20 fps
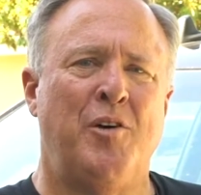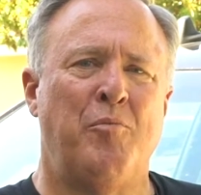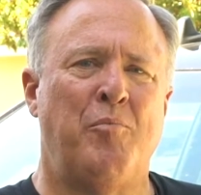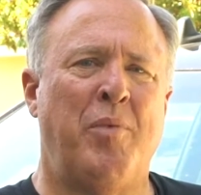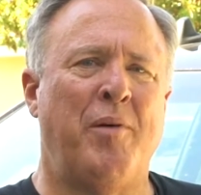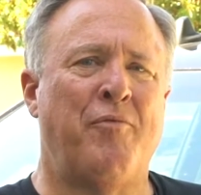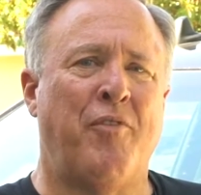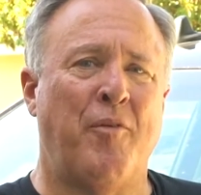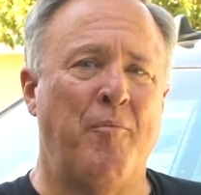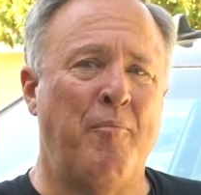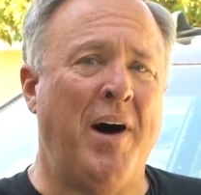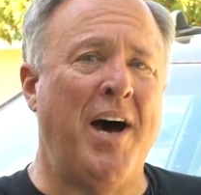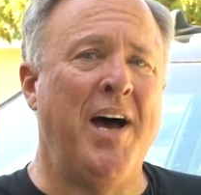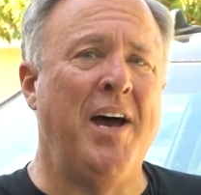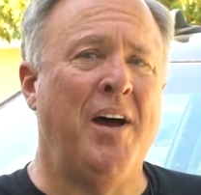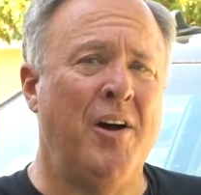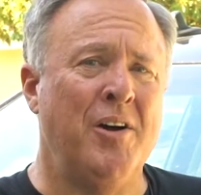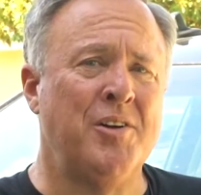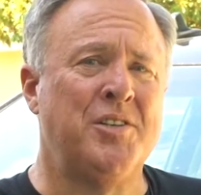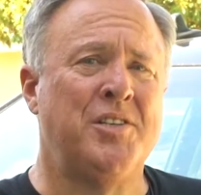But from
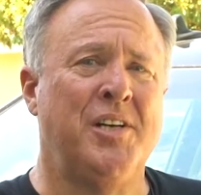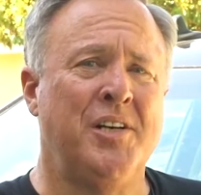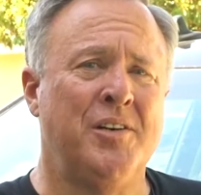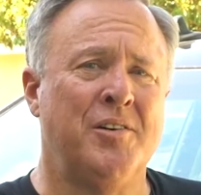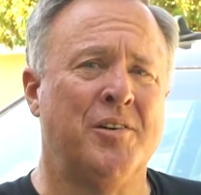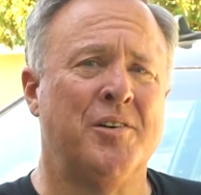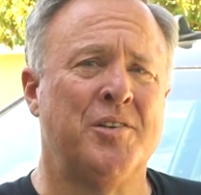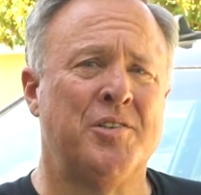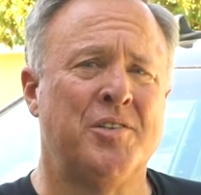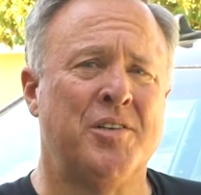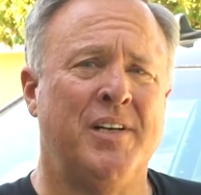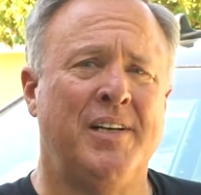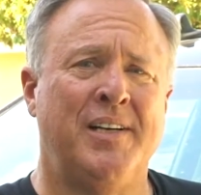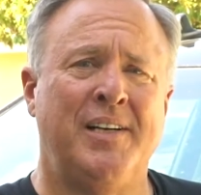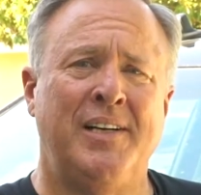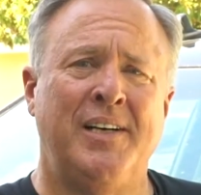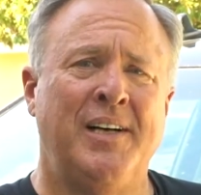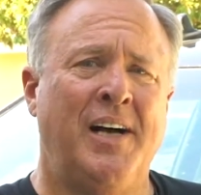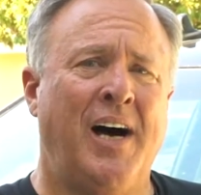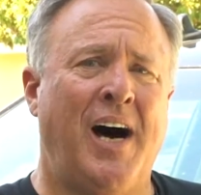my heart to yours,
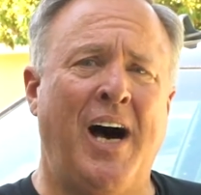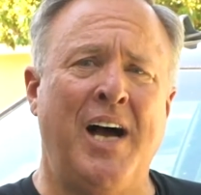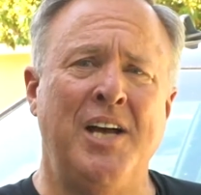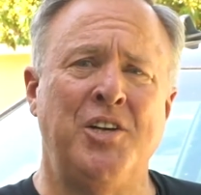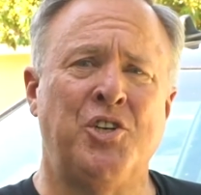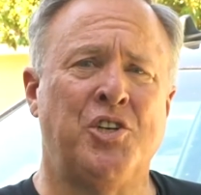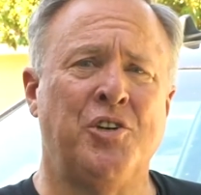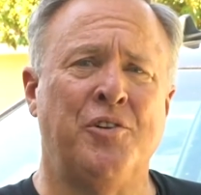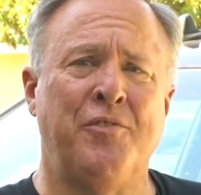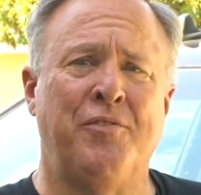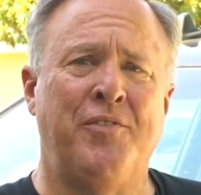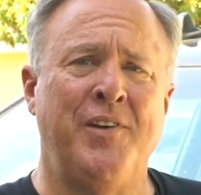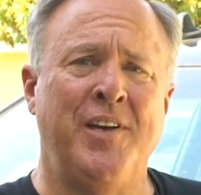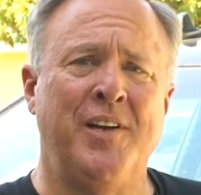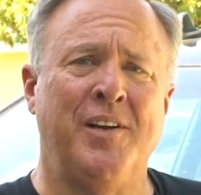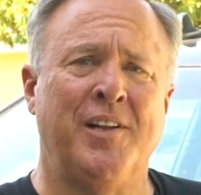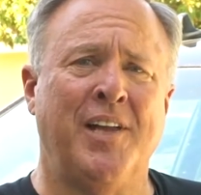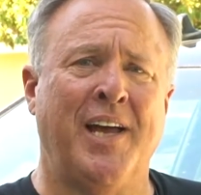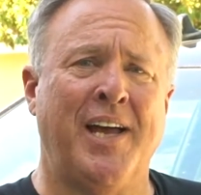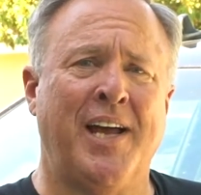I sure
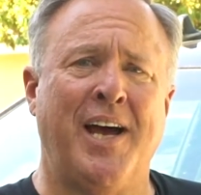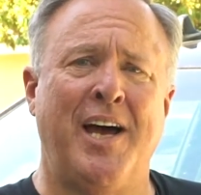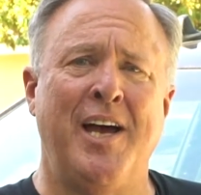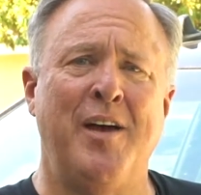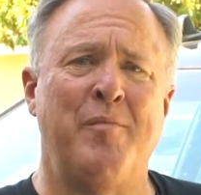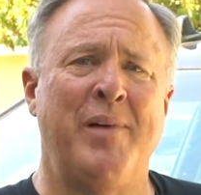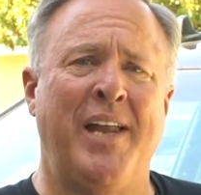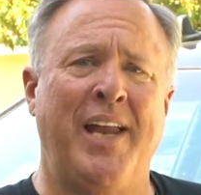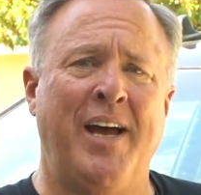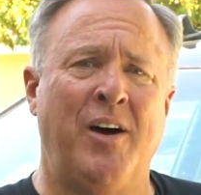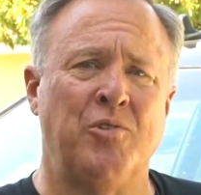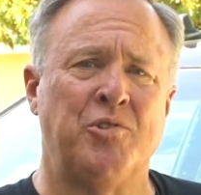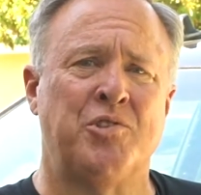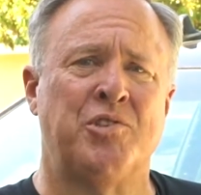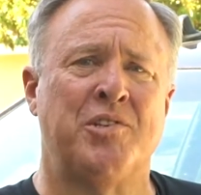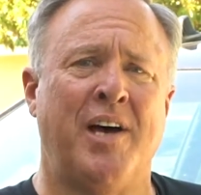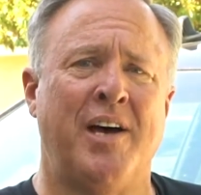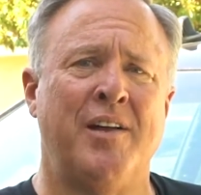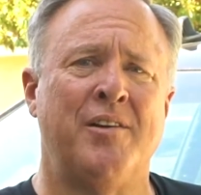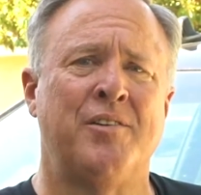feel like I am an
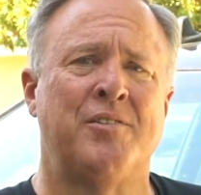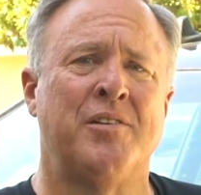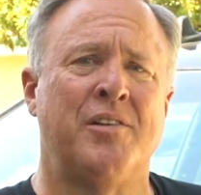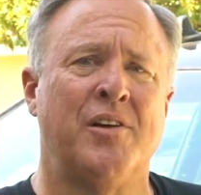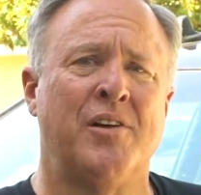outsider to